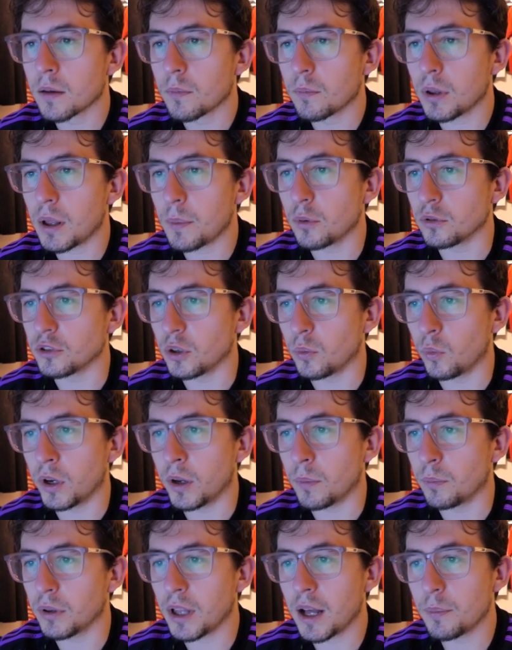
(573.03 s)
Blackpool still
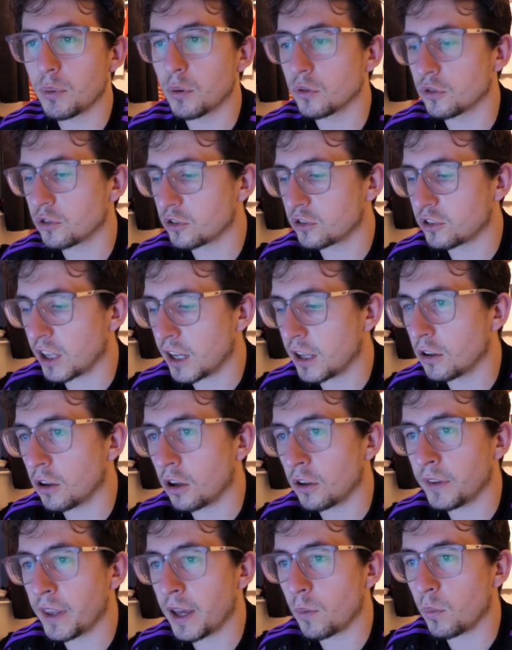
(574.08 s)
winning. Blackpool still
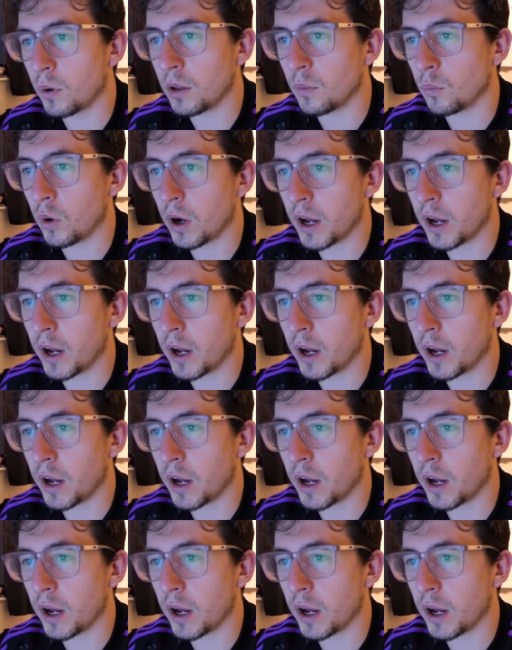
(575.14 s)
on their winning